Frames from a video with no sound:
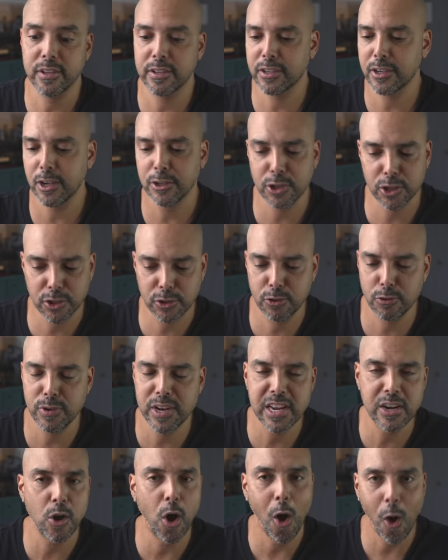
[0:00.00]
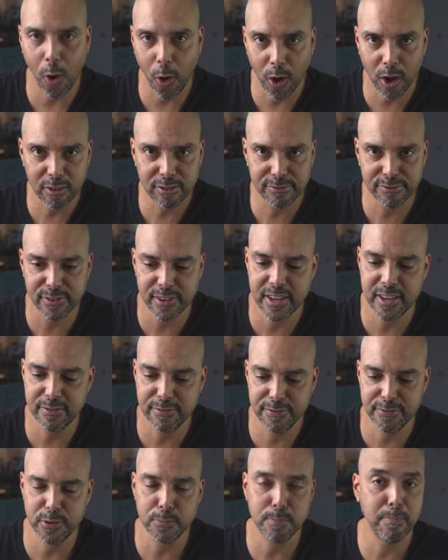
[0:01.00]
the touch screen off
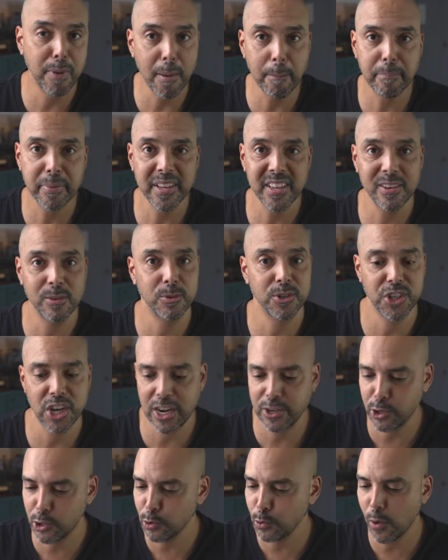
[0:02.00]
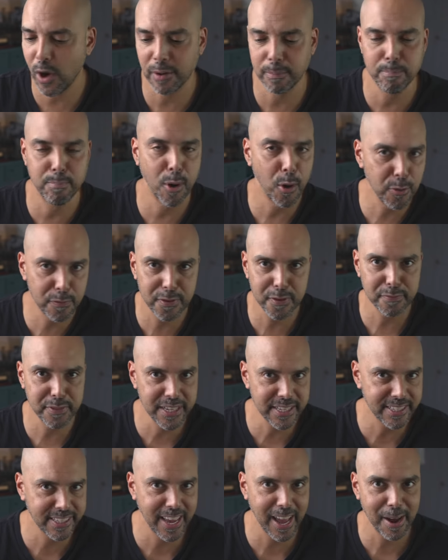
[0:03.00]
if you bump it, which I do on both of
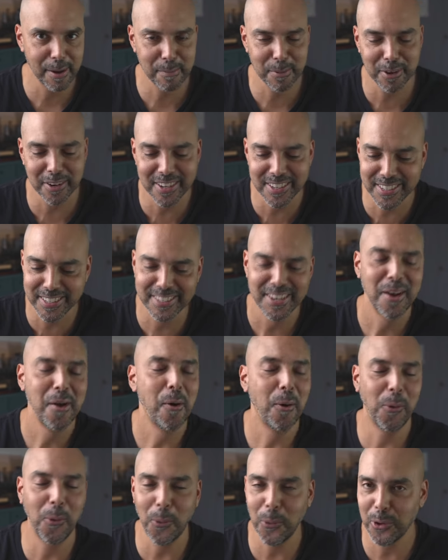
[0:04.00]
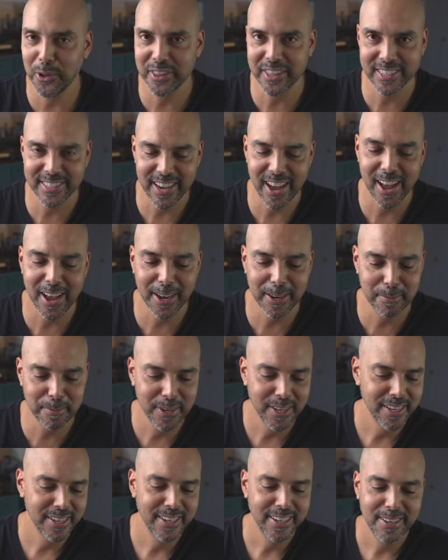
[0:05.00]
these cameras all the time.
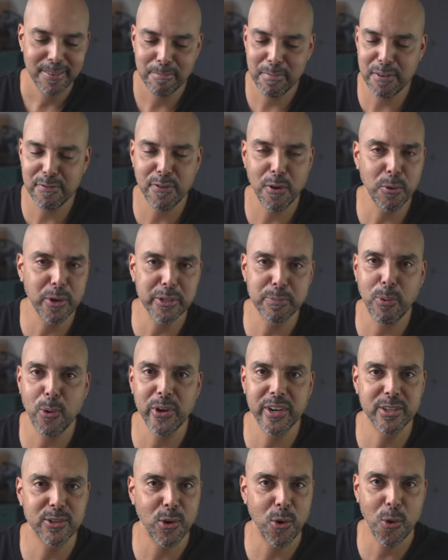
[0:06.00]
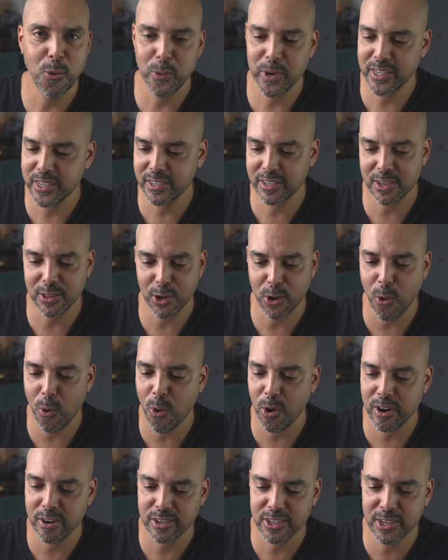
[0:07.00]
My focus point is always to the
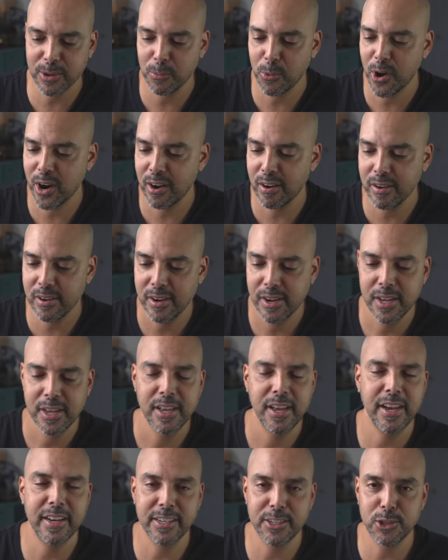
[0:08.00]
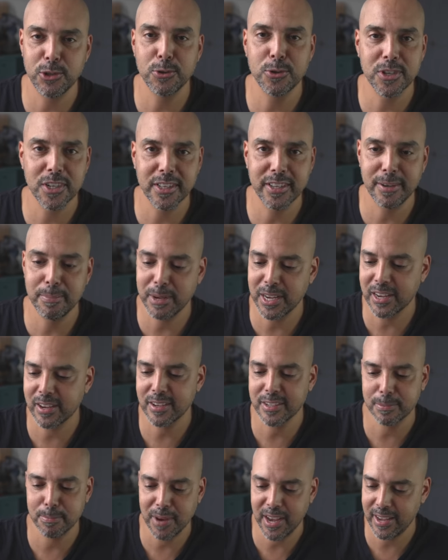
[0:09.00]
corner somewhere, and it's usually
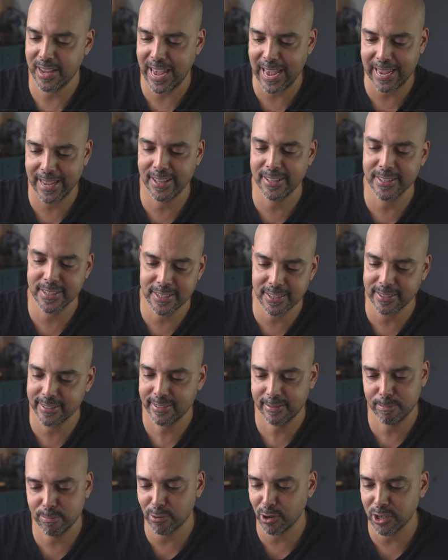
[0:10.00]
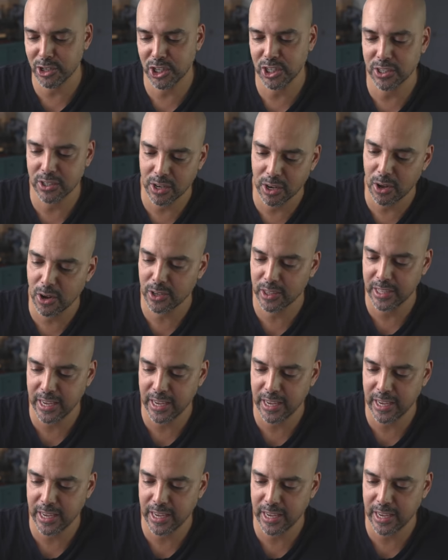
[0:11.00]
because my hand brushes along